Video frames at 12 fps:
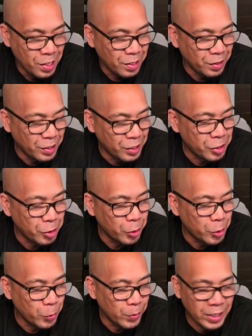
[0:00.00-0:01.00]
knee
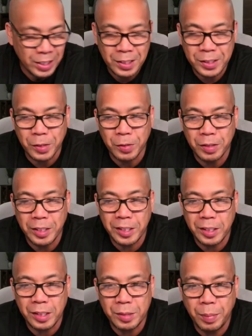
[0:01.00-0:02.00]
surgery. So
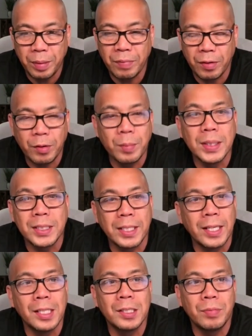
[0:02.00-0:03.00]
it's been very busy,
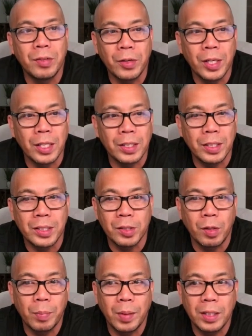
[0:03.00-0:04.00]
guys, very hectic. So
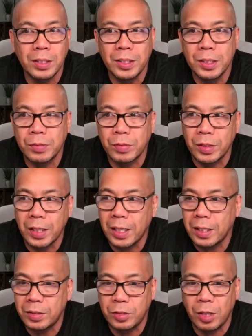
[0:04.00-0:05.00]
apologies for
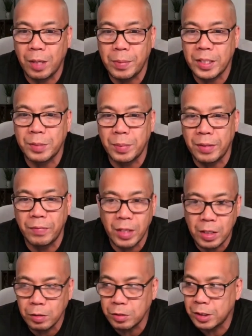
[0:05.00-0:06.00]
not dropping as many
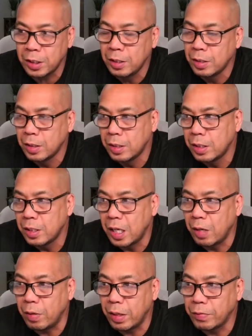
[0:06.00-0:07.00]
videos.
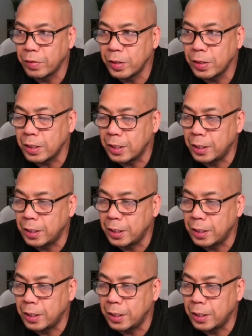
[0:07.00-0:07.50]
However,